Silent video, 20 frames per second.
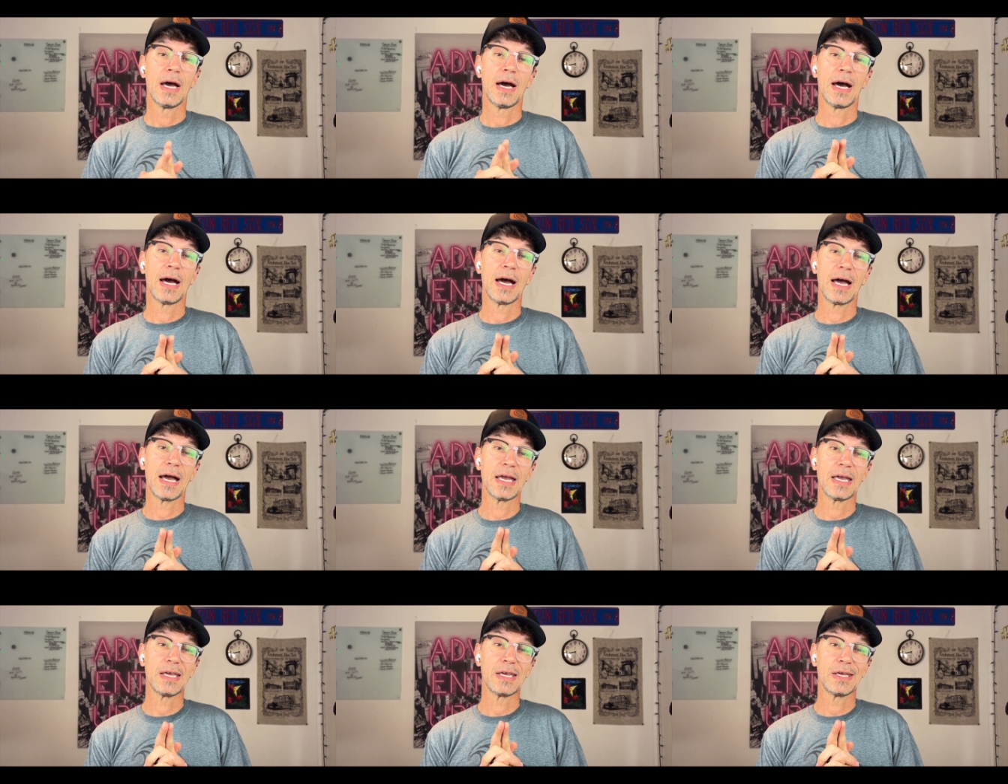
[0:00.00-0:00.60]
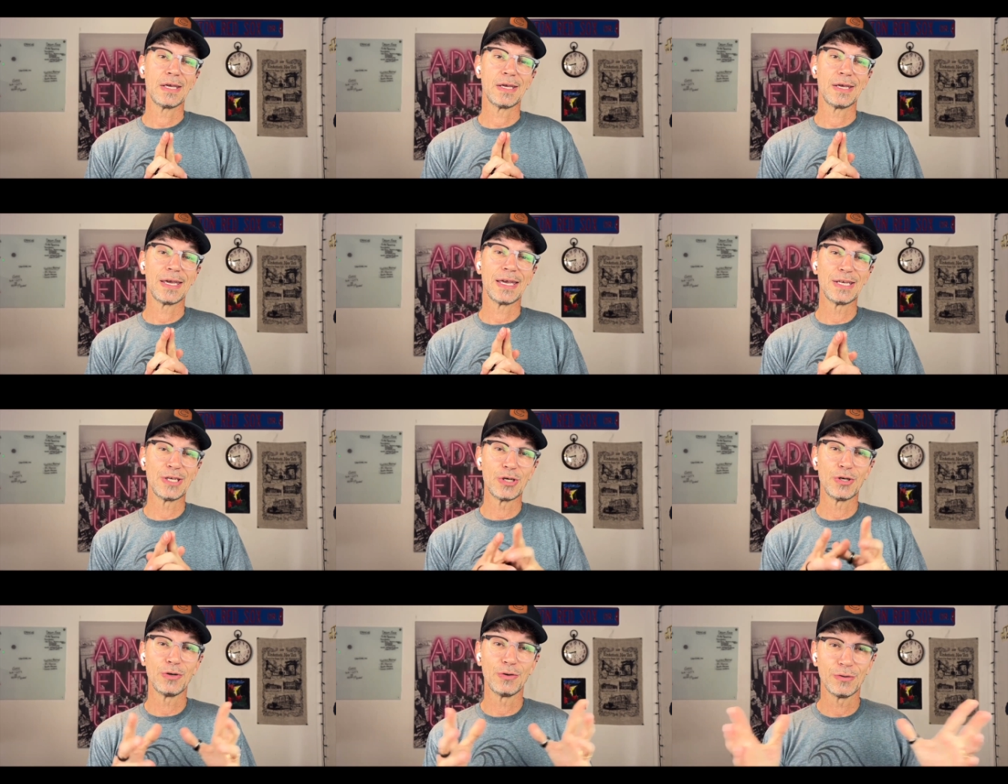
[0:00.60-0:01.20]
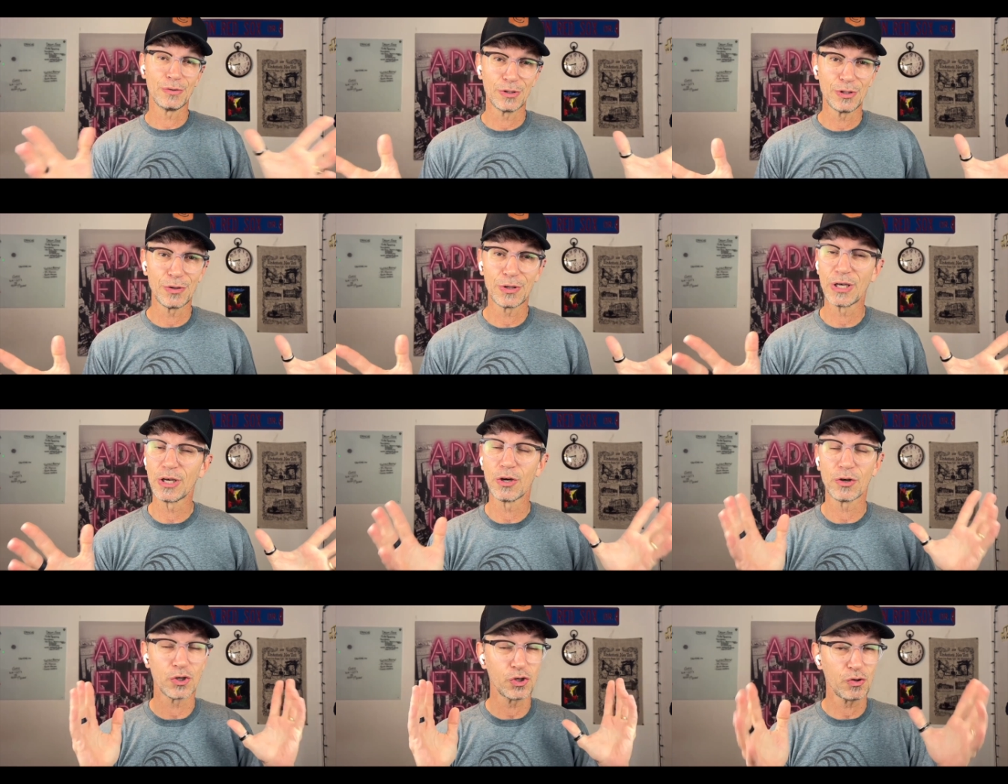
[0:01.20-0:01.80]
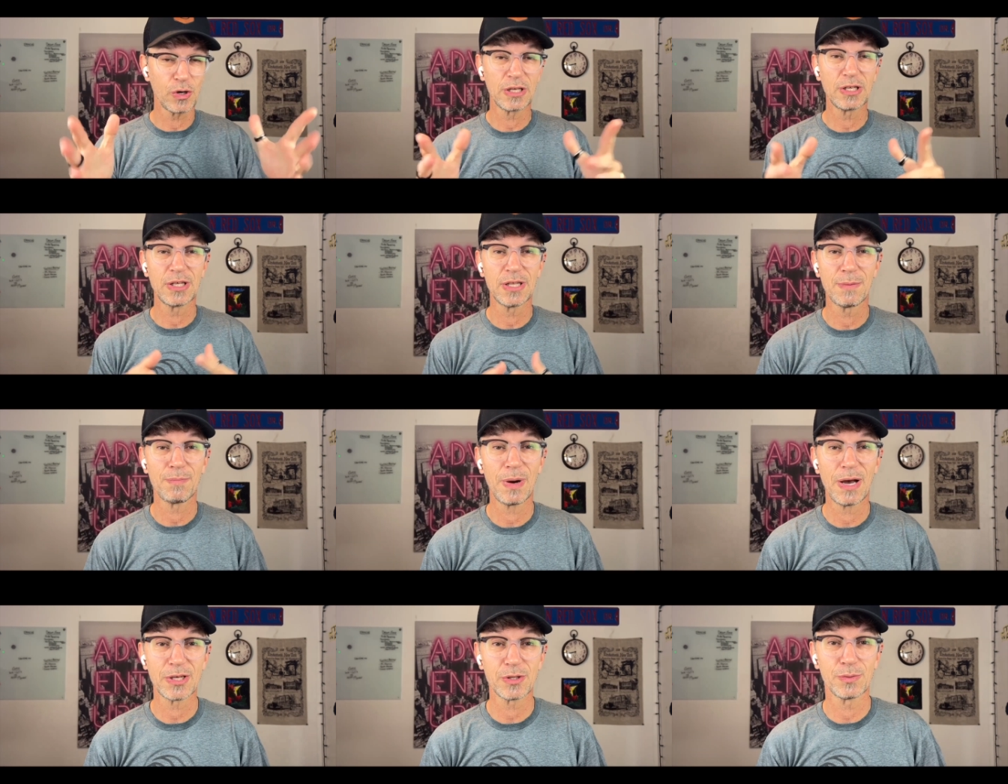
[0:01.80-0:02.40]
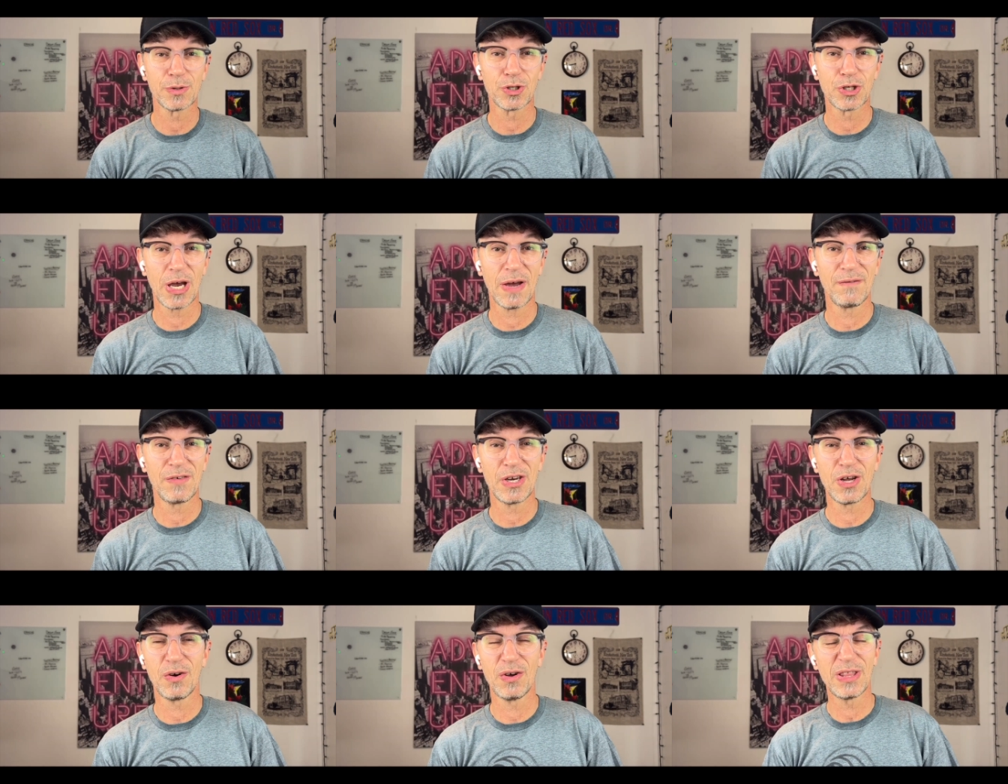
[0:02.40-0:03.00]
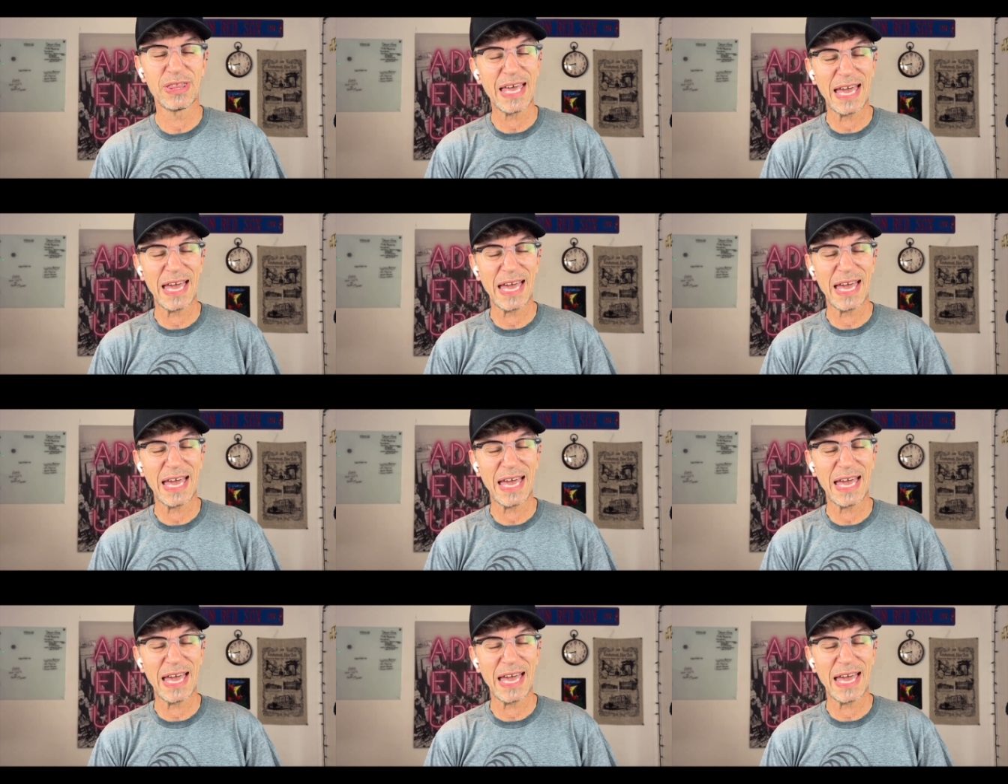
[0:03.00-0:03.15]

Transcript: and you can go straight to the impossible shot video.